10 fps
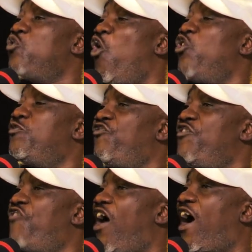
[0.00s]
to hold,
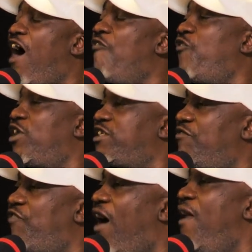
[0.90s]
FIFA, CAF,
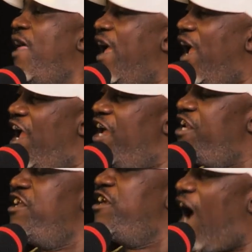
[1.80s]
whatever,
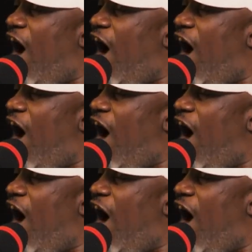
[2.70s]
any